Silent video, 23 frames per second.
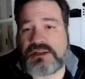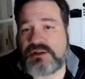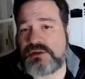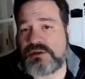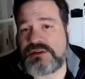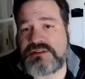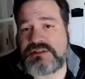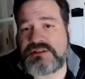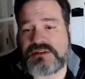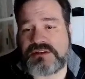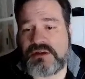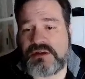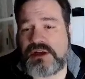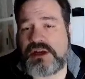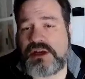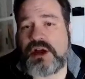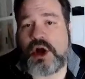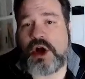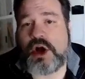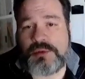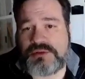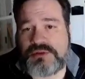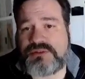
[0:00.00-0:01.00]
other words, it
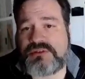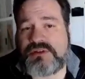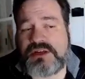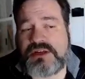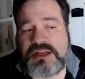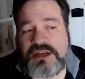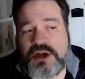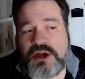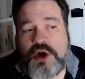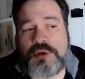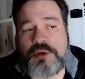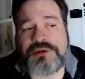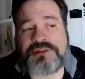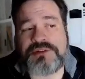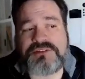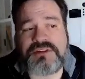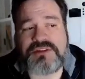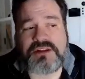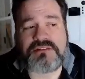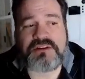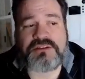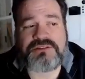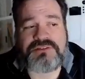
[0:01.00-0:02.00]
almost
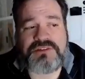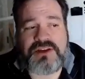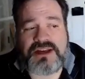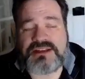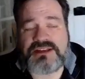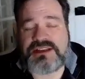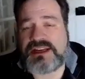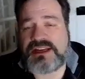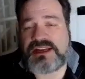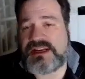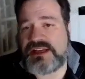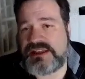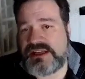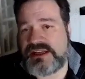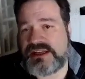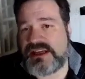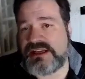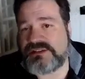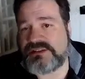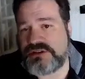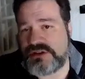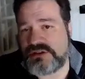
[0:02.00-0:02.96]
doesn't affect anything else